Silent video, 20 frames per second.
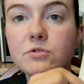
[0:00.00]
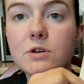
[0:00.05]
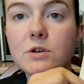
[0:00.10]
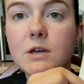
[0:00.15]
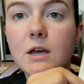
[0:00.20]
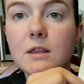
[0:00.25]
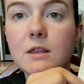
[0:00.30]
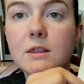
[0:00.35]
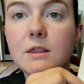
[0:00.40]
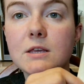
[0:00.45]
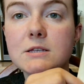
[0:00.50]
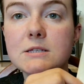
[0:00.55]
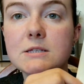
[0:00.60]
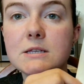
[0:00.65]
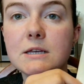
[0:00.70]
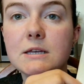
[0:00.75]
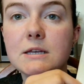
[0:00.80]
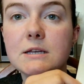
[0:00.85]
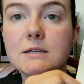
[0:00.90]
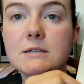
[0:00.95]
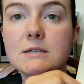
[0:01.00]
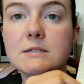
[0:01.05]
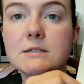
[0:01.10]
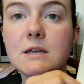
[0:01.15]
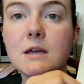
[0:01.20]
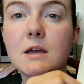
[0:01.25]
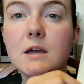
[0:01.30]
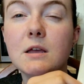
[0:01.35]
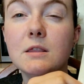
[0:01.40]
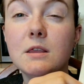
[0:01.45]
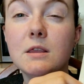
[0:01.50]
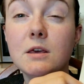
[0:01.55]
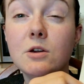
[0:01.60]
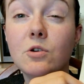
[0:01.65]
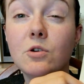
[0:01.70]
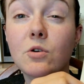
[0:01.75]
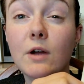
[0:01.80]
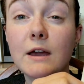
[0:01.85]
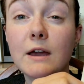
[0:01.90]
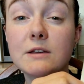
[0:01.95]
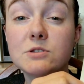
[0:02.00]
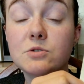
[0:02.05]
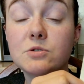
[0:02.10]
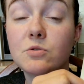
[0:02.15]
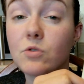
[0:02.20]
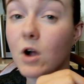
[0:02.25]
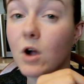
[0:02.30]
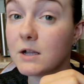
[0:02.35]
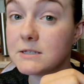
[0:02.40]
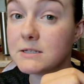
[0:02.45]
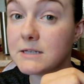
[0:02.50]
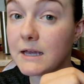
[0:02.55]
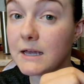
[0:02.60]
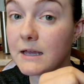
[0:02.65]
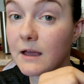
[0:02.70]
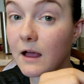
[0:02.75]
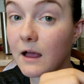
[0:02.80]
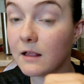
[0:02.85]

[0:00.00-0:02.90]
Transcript: Creek, and this is the Craig's Grande